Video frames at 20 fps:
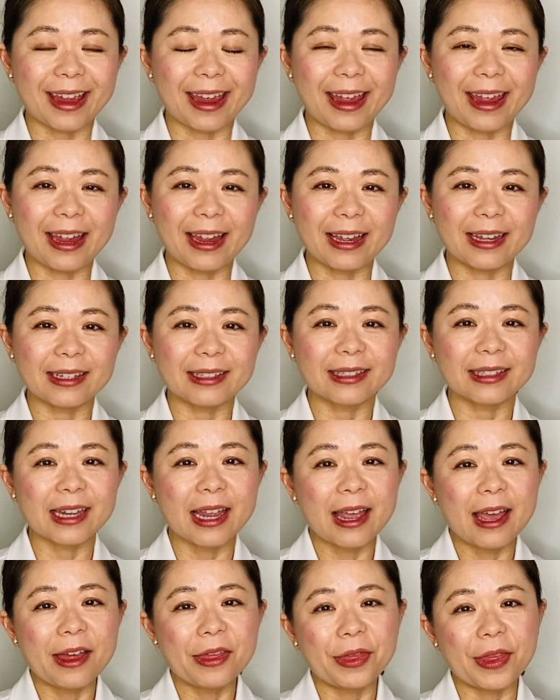and
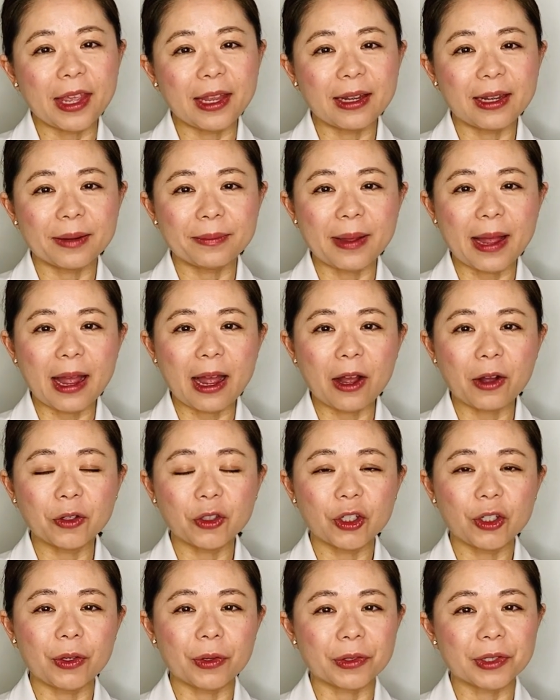think
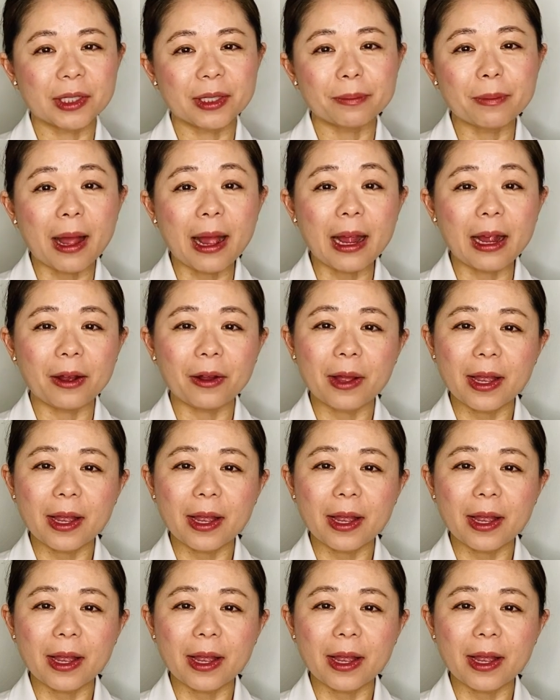about your smile